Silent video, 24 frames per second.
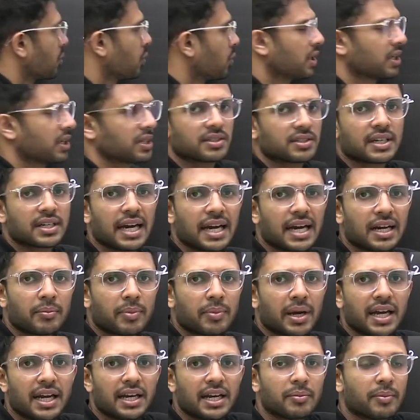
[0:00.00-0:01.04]
What is 9
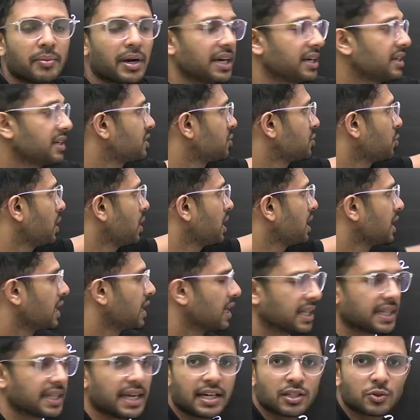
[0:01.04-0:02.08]
by 8 minus 1?
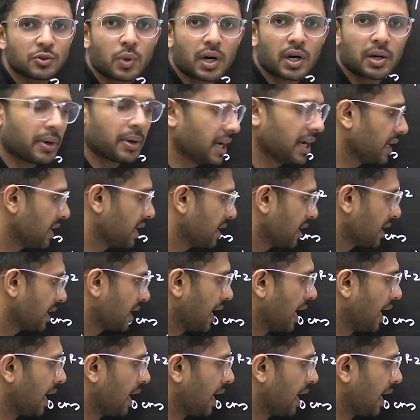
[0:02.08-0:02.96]
That is 1 by 8.